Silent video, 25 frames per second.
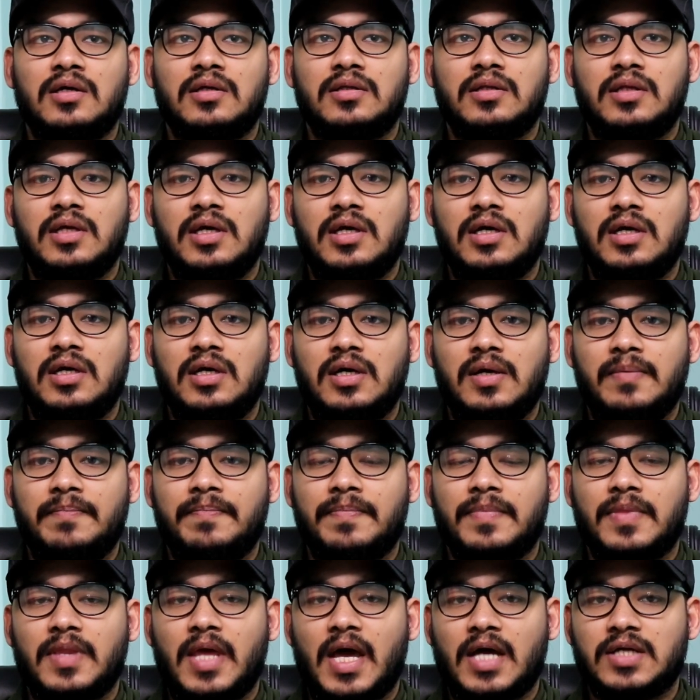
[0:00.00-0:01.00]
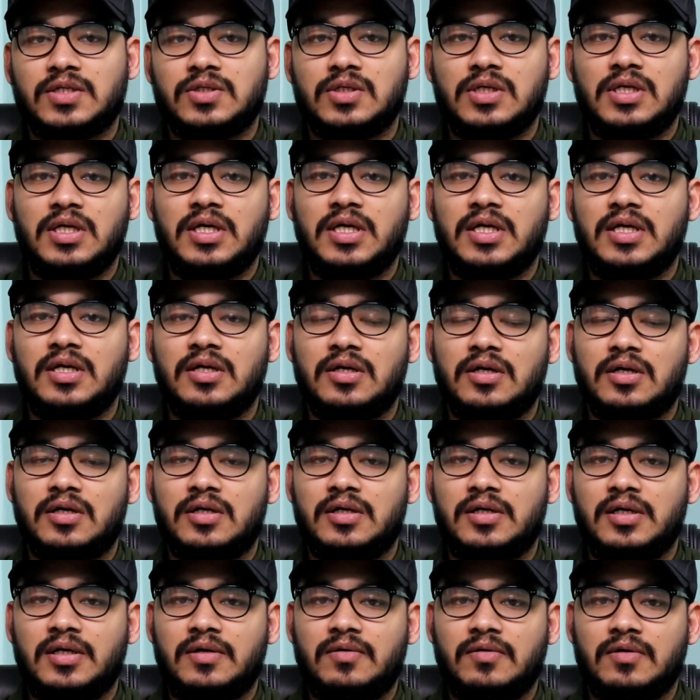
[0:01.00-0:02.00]
they actually
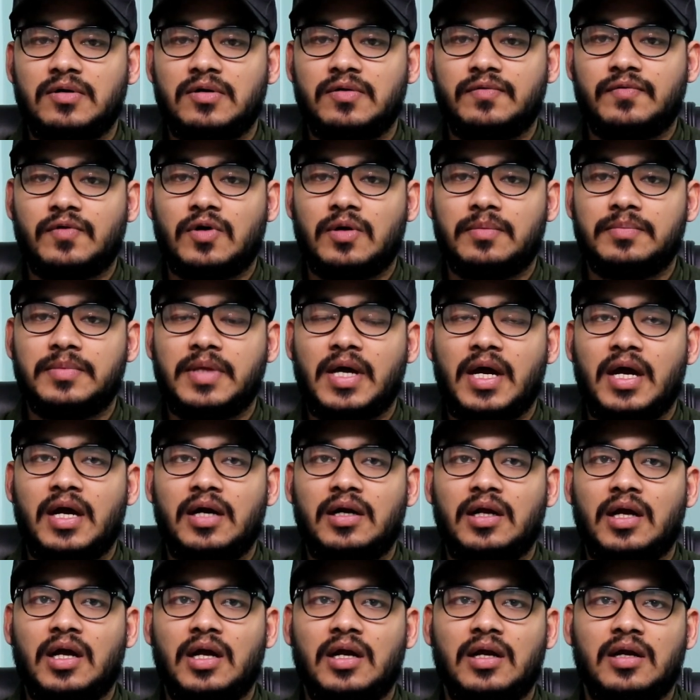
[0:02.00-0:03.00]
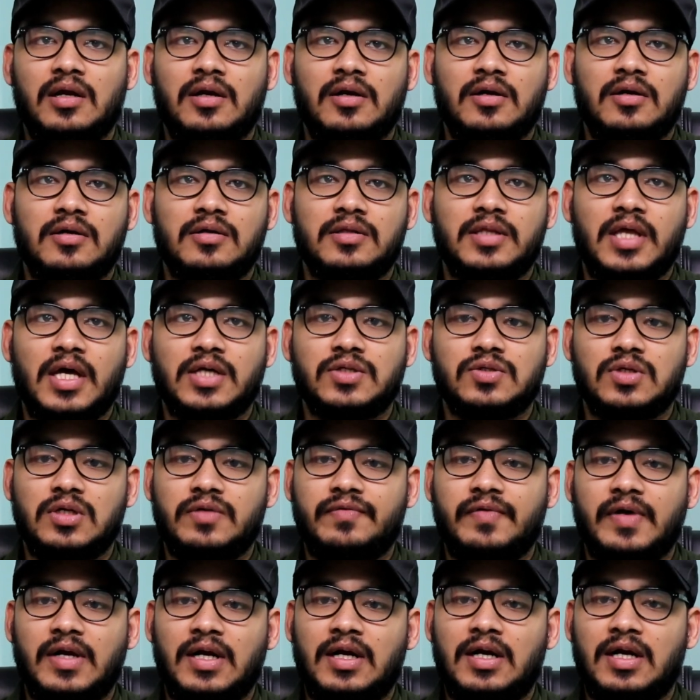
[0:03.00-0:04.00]
learned from that, and they
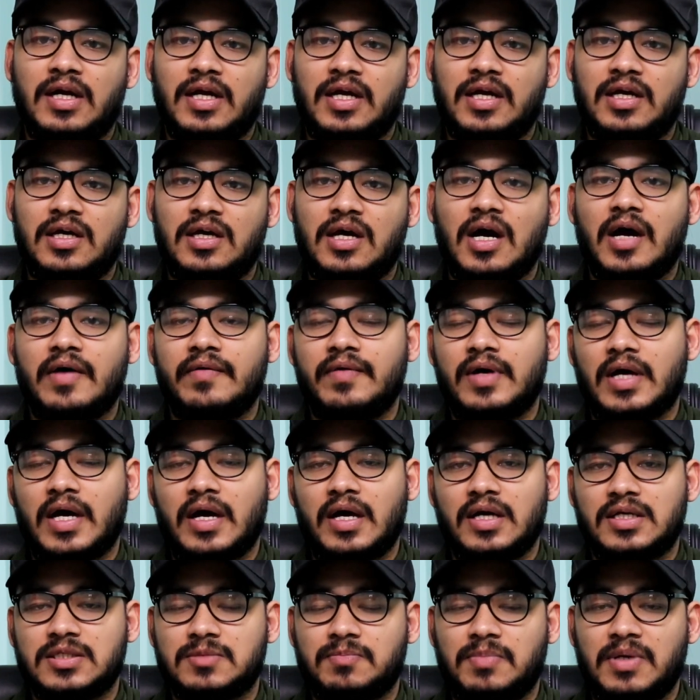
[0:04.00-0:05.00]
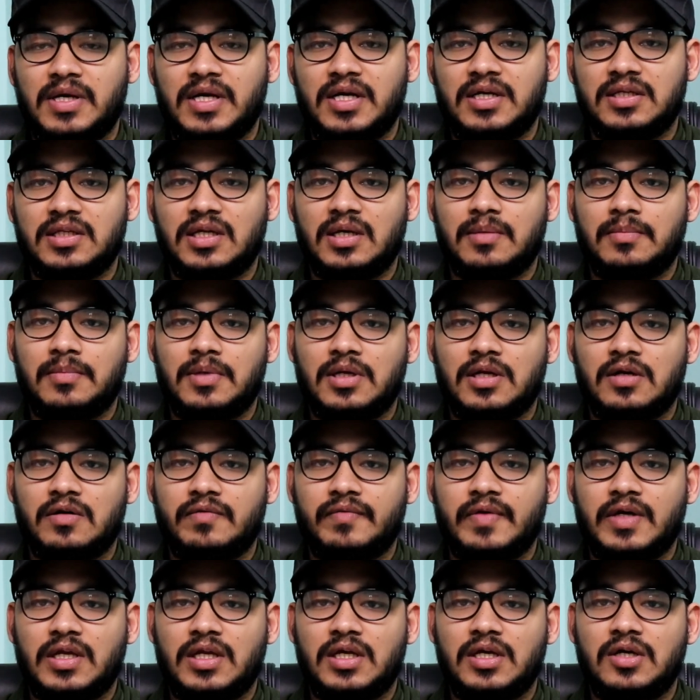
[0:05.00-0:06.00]
actually felt like I explained them in a
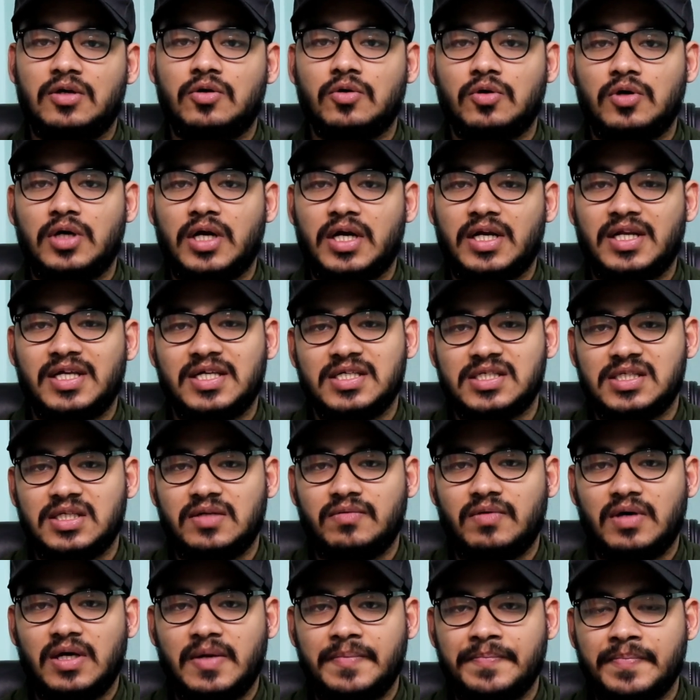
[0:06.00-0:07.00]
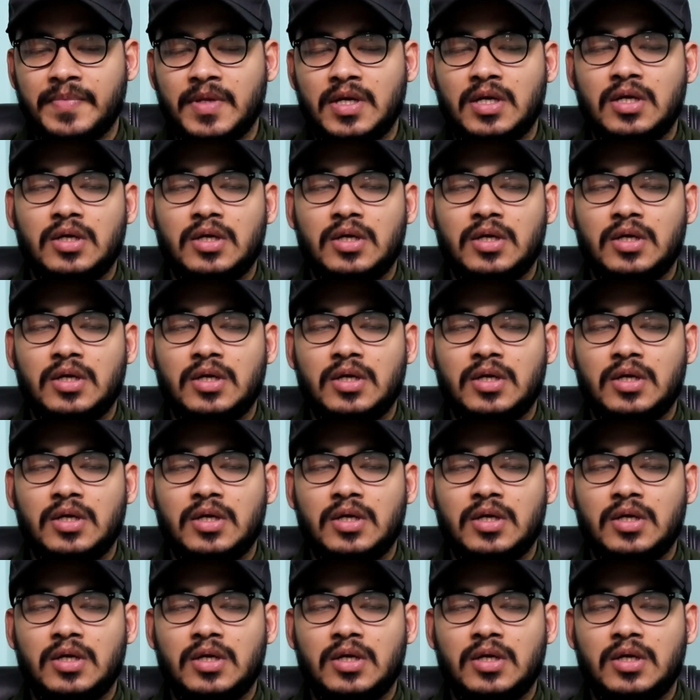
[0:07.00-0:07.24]
very good and easy way.